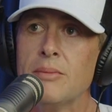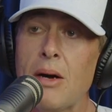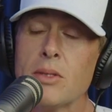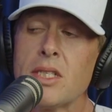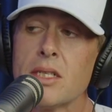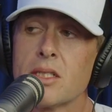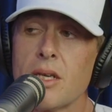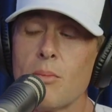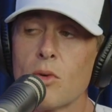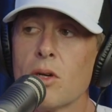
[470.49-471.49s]
I would say in
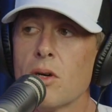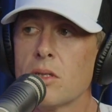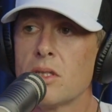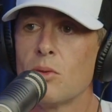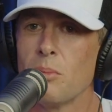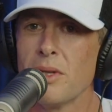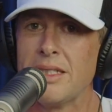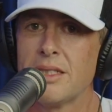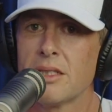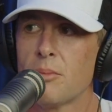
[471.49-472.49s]
some regards, in
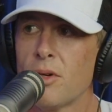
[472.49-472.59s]
replacing the